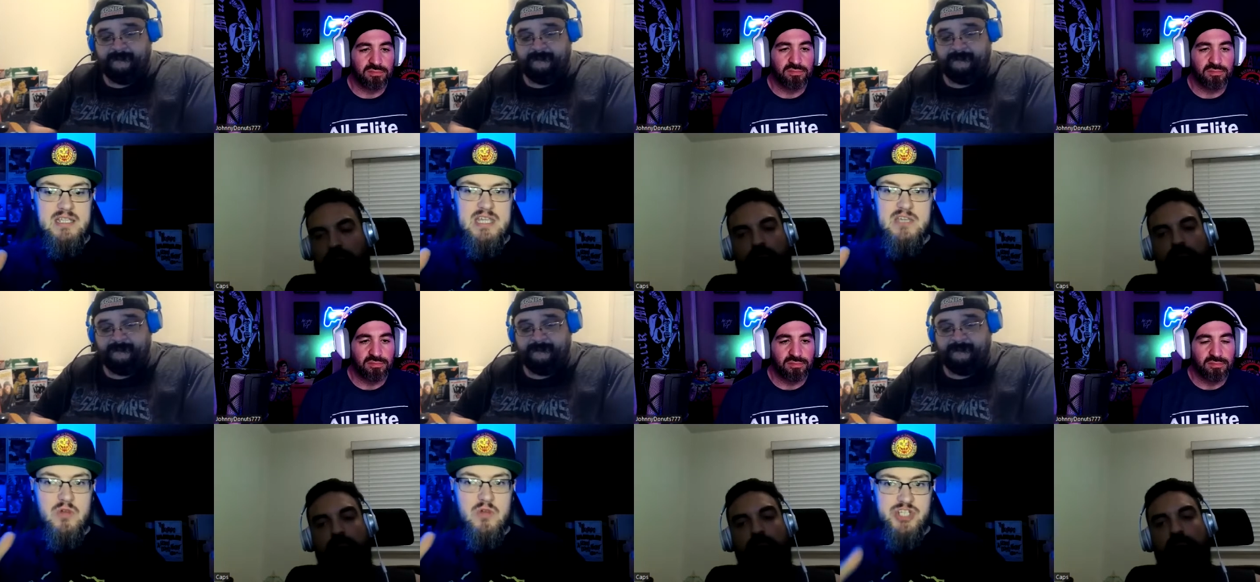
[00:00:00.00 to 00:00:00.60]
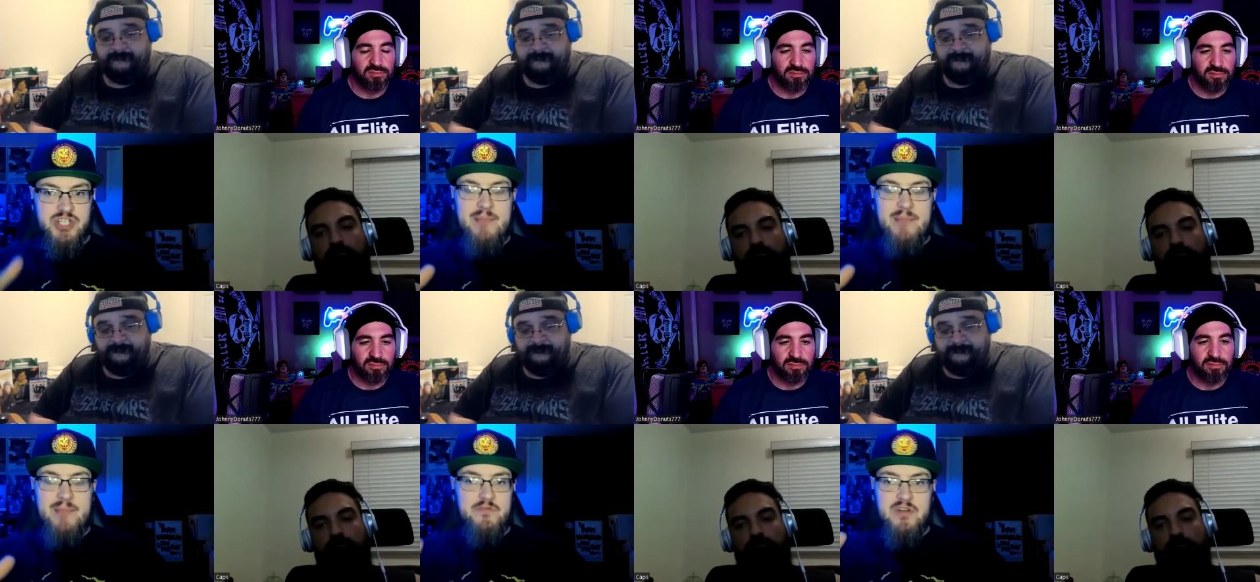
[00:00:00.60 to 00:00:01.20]
Speaker 1: he was
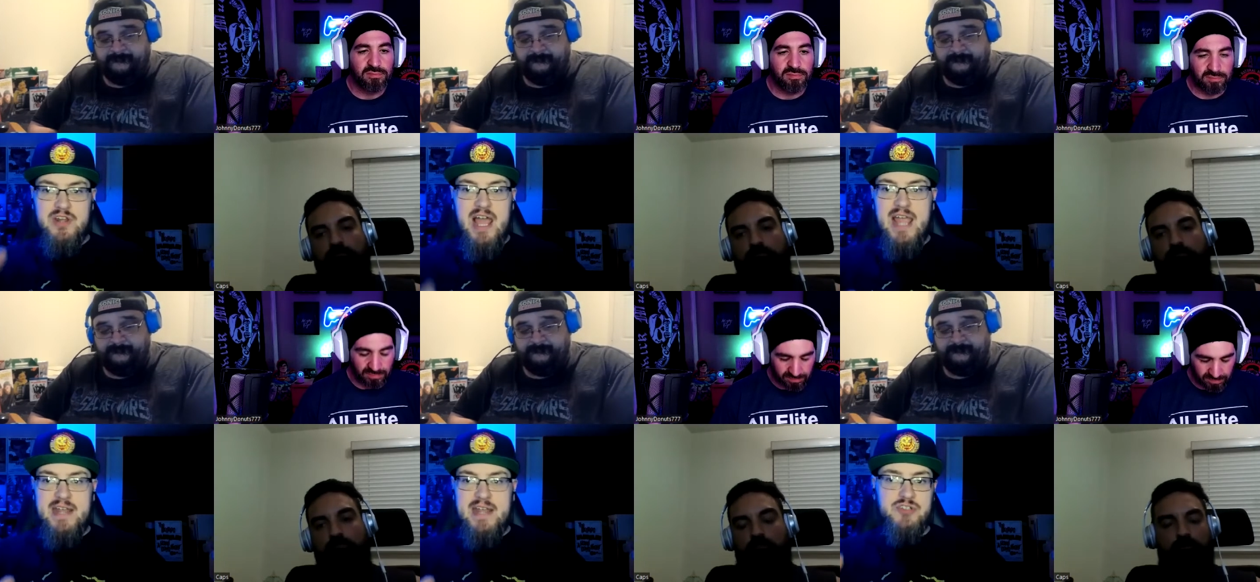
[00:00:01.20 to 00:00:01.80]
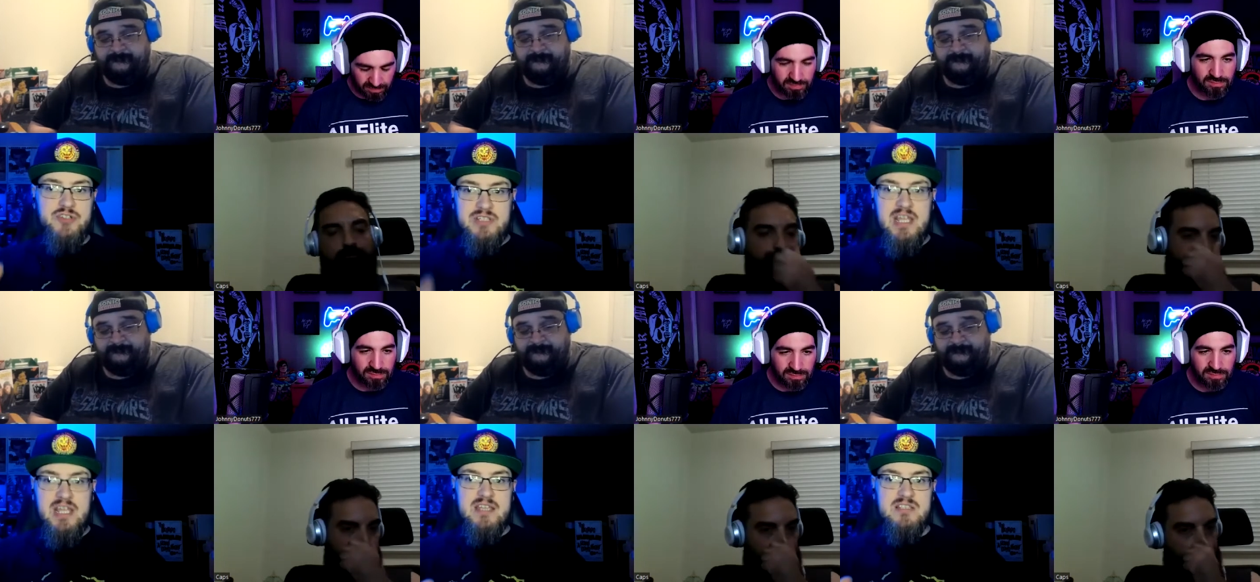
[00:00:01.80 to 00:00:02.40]
champion for 900 mm.
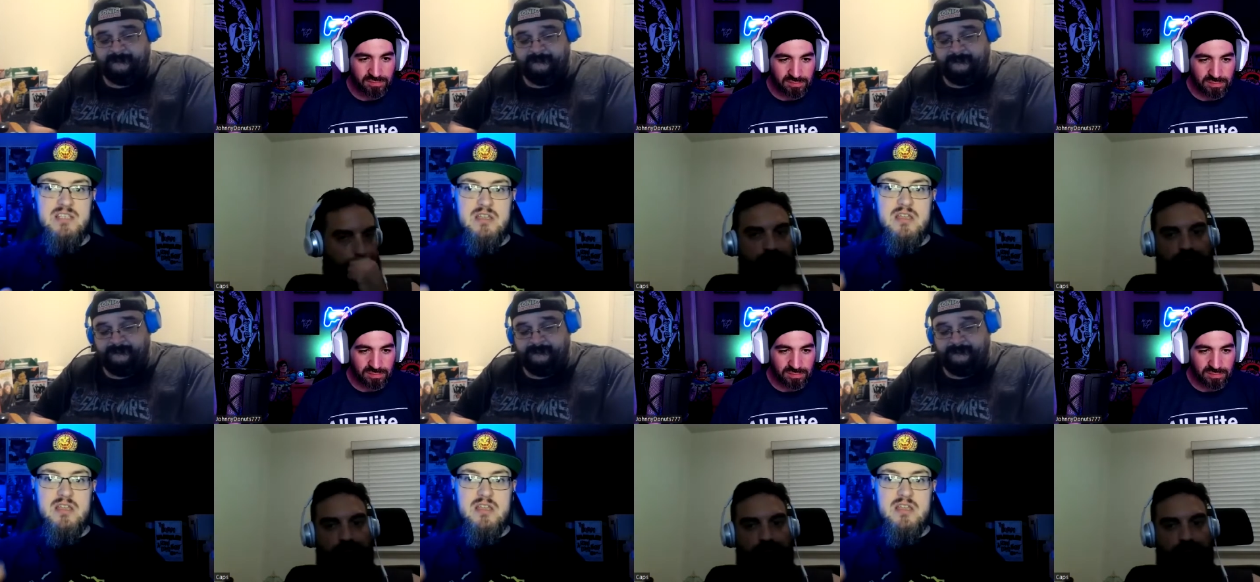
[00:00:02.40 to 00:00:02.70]
days.